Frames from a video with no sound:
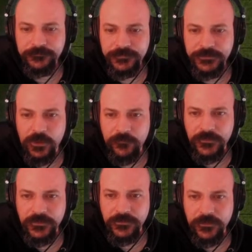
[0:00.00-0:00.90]

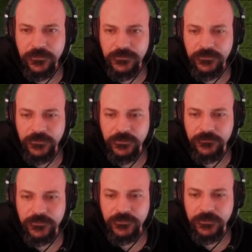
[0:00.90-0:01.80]
confident that this is
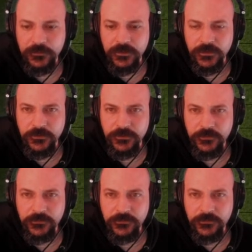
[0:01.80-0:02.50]
enough to stop those